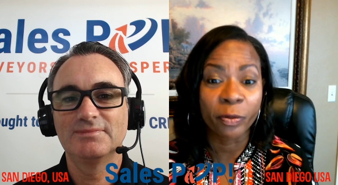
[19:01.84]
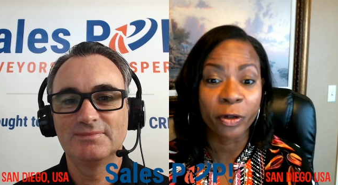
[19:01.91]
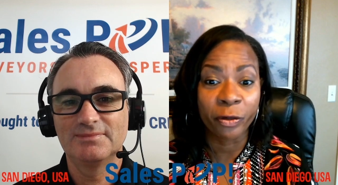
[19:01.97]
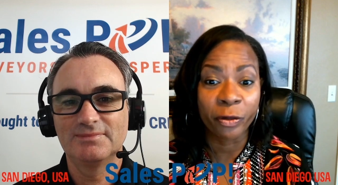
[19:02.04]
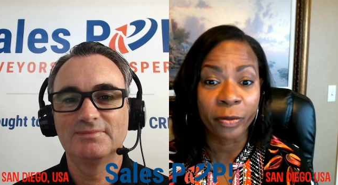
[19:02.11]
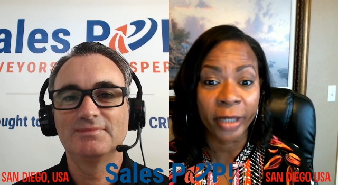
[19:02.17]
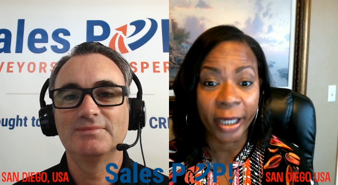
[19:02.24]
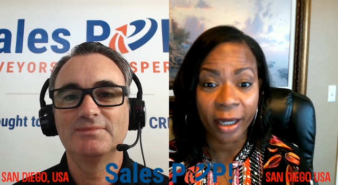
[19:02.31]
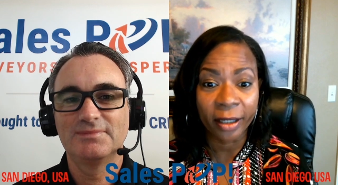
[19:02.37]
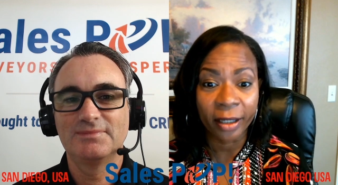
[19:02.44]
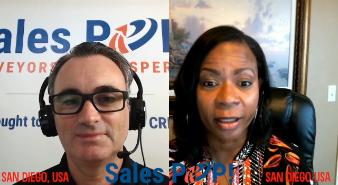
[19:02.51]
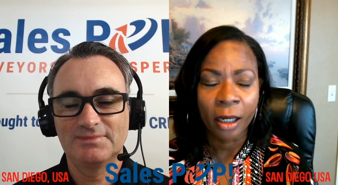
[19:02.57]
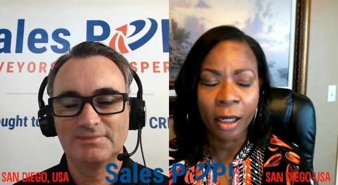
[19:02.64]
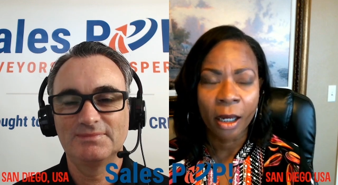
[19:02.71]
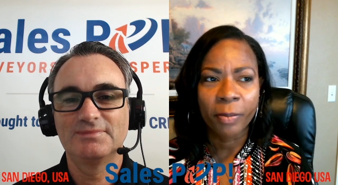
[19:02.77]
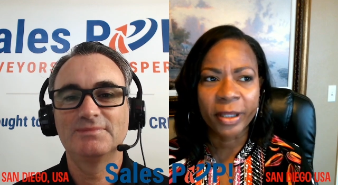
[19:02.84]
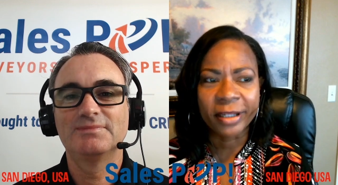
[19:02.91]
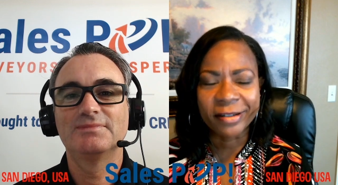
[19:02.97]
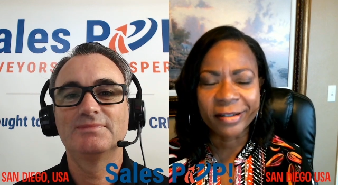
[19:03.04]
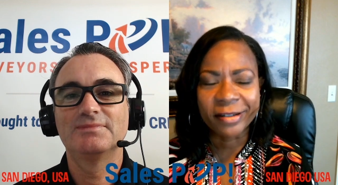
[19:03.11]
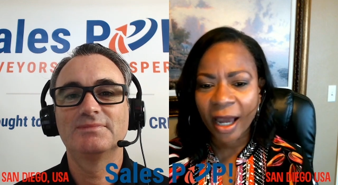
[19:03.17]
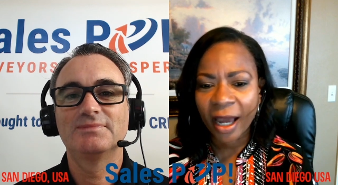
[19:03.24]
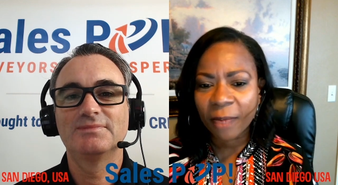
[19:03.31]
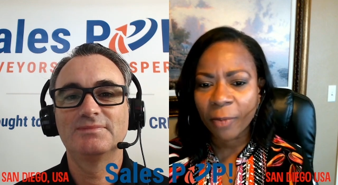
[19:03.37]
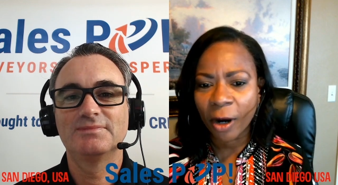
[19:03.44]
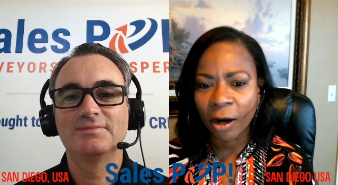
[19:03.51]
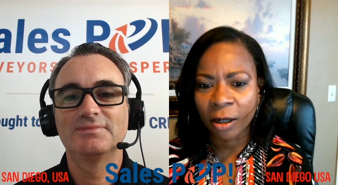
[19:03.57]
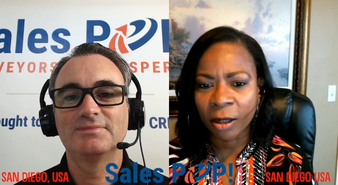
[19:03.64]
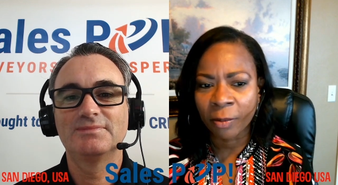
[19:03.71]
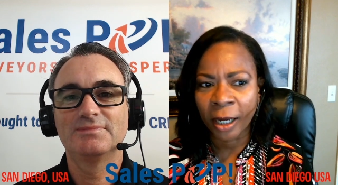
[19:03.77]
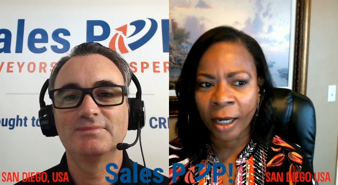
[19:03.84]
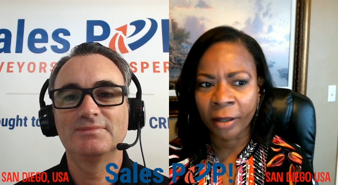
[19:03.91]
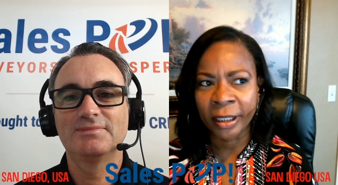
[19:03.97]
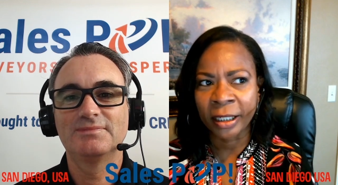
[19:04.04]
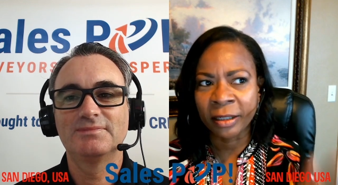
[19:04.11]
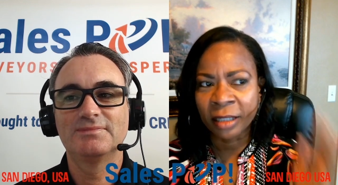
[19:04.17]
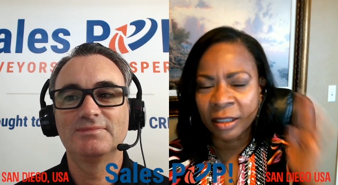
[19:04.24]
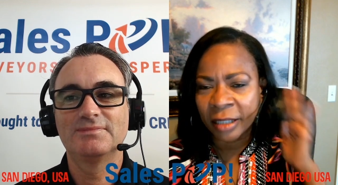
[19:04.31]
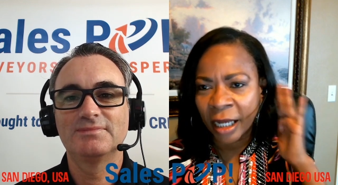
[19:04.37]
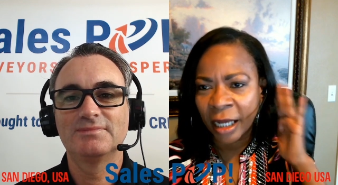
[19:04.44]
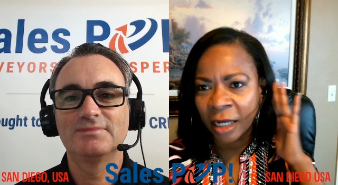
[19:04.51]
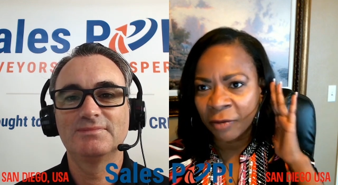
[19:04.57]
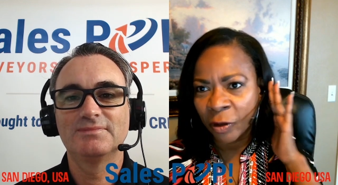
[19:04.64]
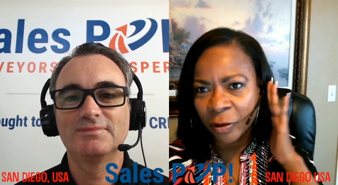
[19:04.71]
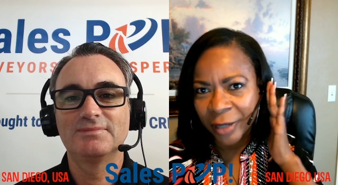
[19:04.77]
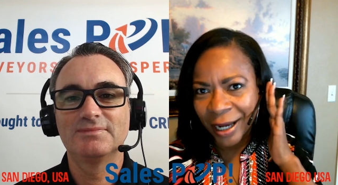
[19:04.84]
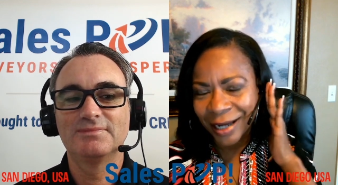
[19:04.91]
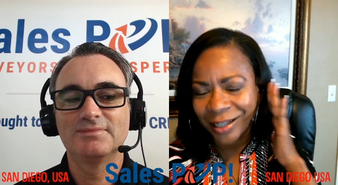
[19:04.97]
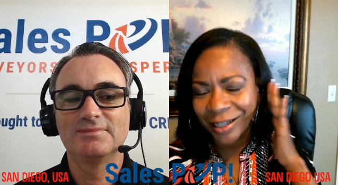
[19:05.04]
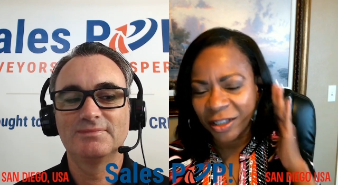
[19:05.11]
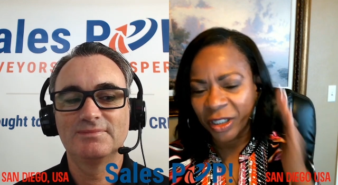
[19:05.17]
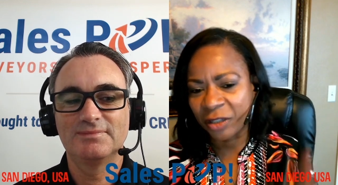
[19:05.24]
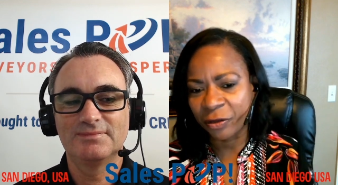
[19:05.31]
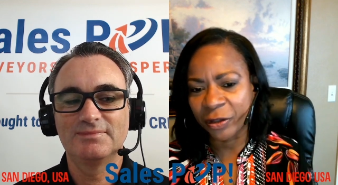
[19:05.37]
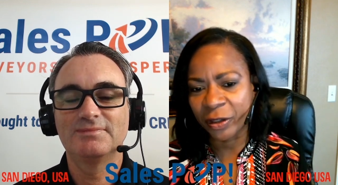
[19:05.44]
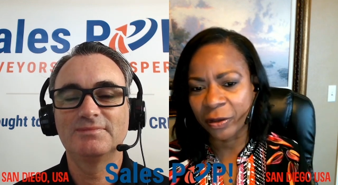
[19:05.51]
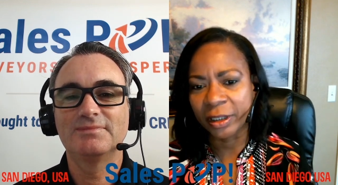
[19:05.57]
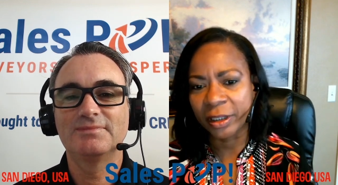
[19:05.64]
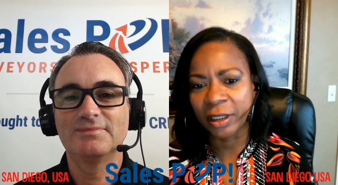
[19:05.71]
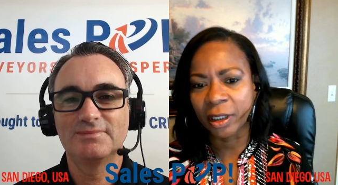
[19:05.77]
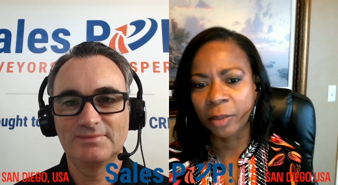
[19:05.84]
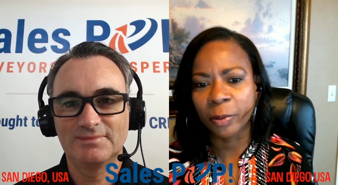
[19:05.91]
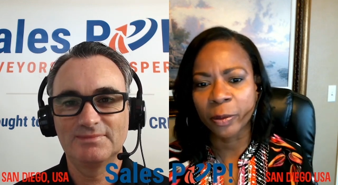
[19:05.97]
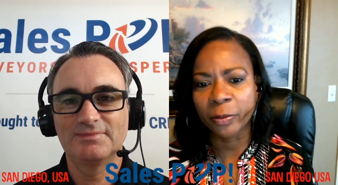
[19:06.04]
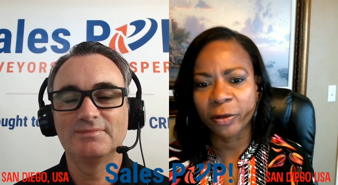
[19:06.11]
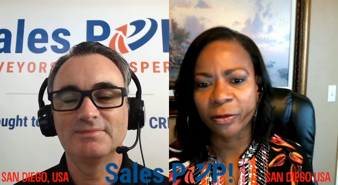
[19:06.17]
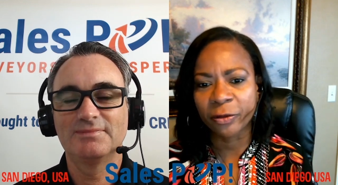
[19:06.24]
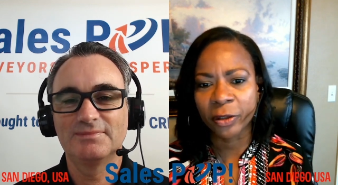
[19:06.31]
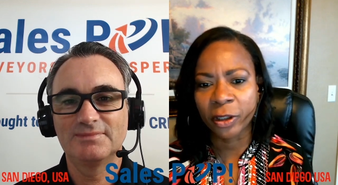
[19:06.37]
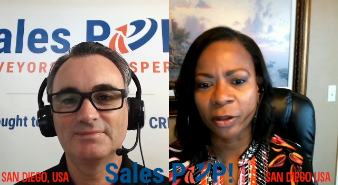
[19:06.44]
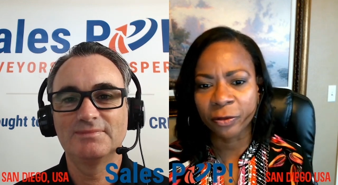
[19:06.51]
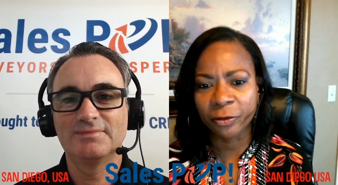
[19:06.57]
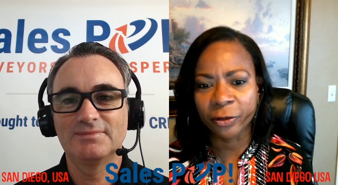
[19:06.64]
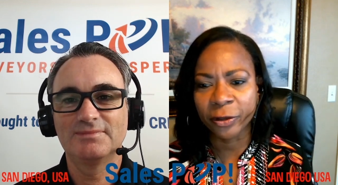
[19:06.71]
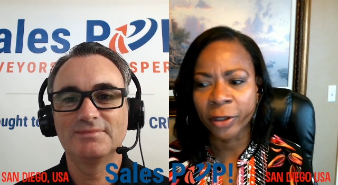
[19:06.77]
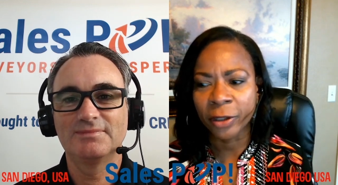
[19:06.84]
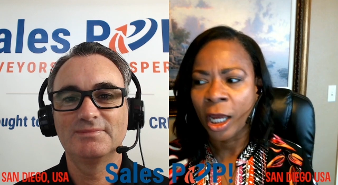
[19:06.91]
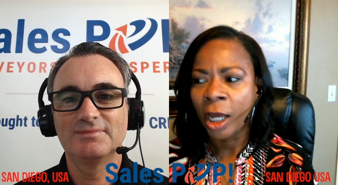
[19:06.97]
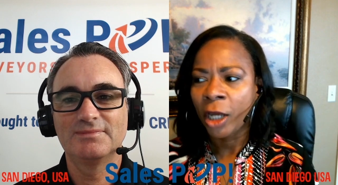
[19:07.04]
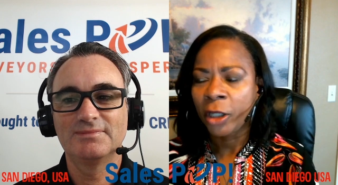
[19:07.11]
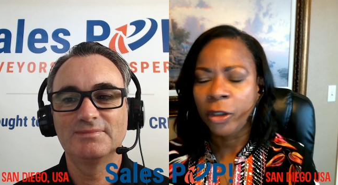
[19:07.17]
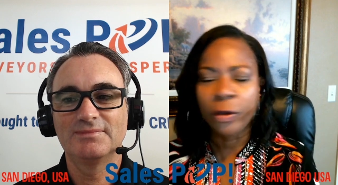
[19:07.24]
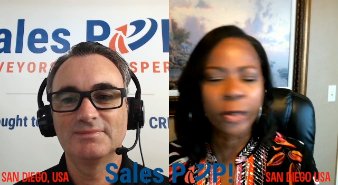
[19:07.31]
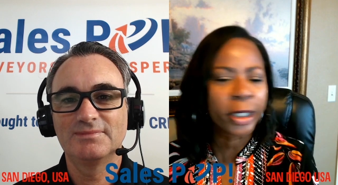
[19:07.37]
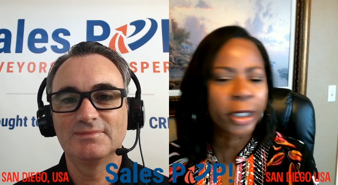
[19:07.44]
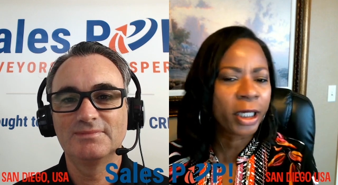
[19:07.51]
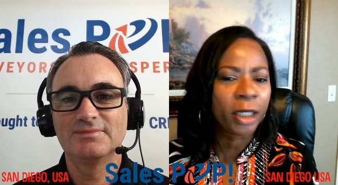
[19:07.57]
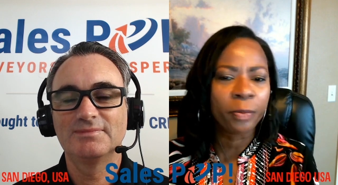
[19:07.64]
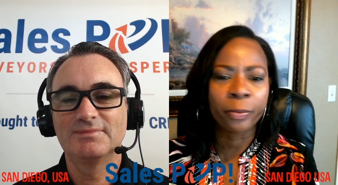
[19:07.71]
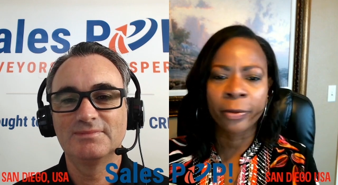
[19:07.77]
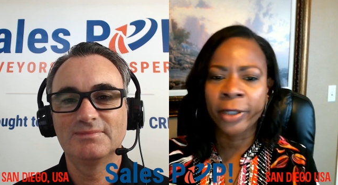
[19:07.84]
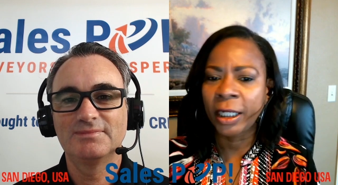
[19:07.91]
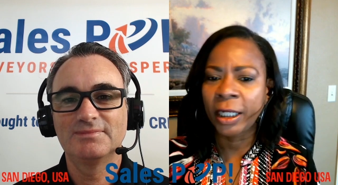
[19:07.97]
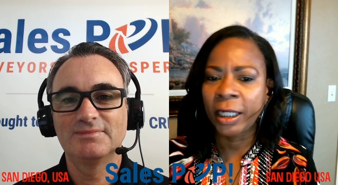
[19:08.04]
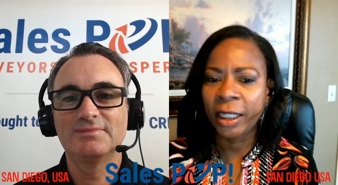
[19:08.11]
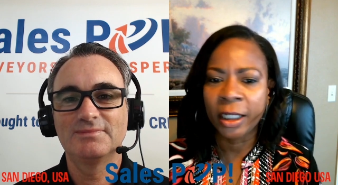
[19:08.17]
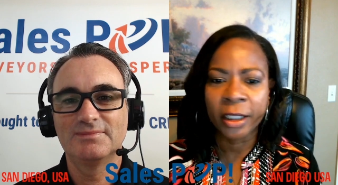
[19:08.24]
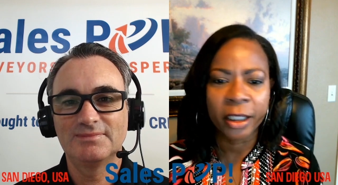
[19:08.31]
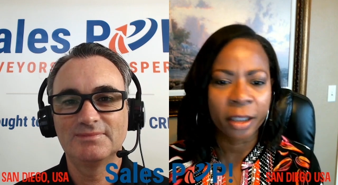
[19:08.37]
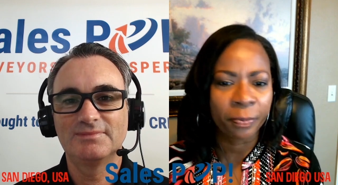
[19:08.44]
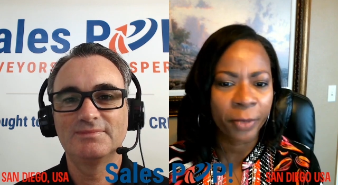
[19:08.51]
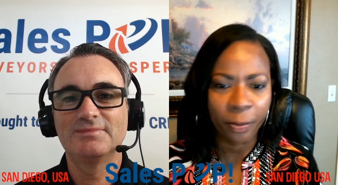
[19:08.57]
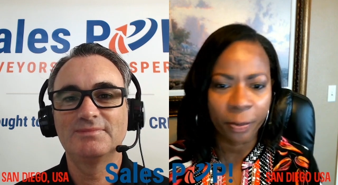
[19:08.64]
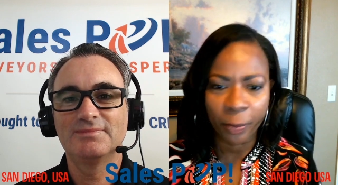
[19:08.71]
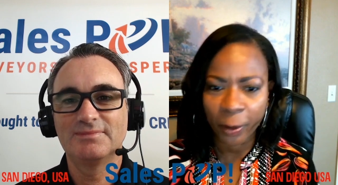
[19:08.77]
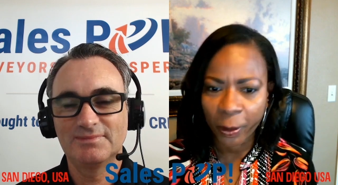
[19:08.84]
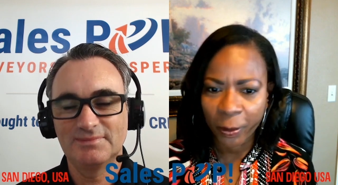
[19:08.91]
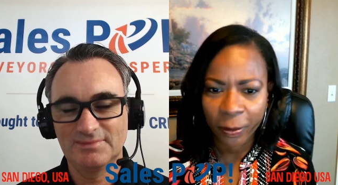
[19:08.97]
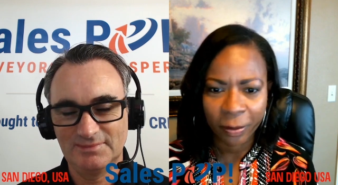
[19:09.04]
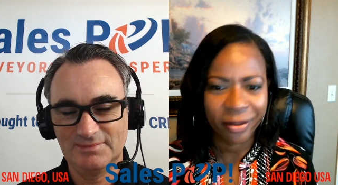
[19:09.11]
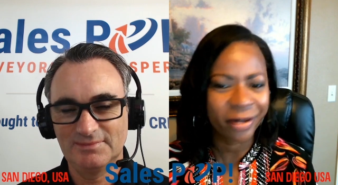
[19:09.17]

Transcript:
Speaker 1: what you get. But the sad part about it is that if you're not intentional and deliberate with your culture, you could keep bringing in good people.